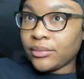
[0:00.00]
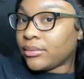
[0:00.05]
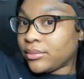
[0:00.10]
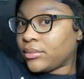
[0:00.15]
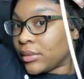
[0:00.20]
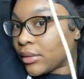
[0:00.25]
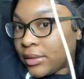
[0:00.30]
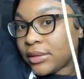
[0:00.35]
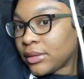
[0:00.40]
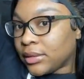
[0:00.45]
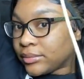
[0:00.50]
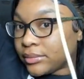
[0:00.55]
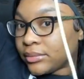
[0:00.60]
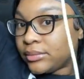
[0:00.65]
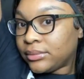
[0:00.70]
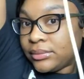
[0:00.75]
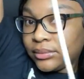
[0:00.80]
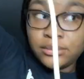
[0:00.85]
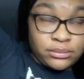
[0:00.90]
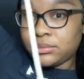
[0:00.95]
I showed y'all
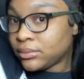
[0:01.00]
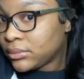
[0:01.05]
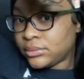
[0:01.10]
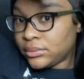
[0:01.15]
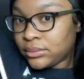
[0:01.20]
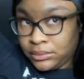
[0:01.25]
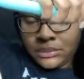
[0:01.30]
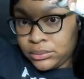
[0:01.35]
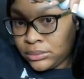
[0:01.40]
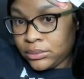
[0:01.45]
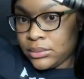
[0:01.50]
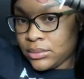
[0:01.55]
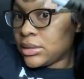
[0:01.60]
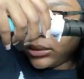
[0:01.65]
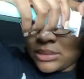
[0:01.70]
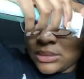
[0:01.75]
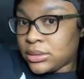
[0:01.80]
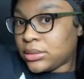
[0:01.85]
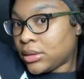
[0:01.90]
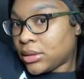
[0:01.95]
both of my methods that I'm
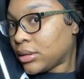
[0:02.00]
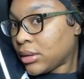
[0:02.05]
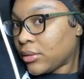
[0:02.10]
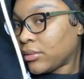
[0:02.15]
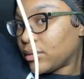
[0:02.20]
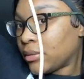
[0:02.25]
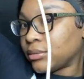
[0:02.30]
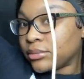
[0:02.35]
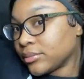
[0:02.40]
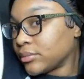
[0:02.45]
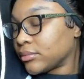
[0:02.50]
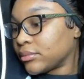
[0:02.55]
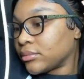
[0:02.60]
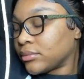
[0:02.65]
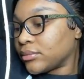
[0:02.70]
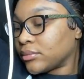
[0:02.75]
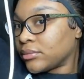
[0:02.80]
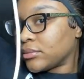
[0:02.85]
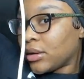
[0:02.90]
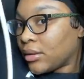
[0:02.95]
doing in the
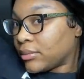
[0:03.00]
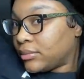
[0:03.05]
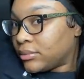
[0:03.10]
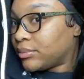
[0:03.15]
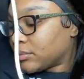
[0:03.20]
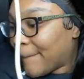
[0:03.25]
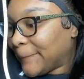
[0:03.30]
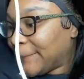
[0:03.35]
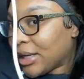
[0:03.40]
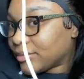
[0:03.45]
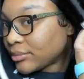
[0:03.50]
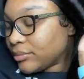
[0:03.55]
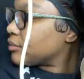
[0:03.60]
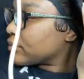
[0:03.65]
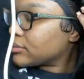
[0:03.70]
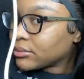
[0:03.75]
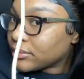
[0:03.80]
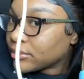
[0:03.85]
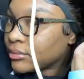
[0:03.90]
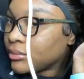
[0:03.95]
video. So I just need to
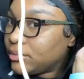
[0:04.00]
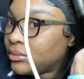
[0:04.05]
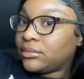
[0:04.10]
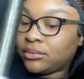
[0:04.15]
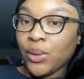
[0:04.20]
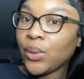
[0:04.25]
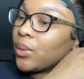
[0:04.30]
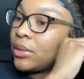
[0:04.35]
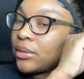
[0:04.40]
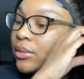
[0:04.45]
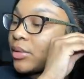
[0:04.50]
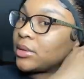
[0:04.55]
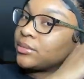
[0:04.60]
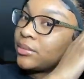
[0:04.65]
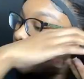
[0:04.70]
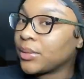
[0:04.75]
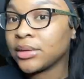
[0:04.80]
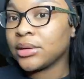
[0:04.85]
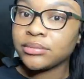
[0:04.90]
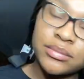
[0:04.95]
do, you
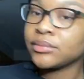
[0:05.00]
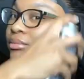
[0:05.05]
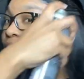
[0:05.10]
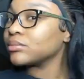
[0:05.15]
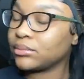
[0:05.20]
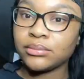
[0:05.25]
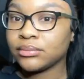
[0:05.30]
know,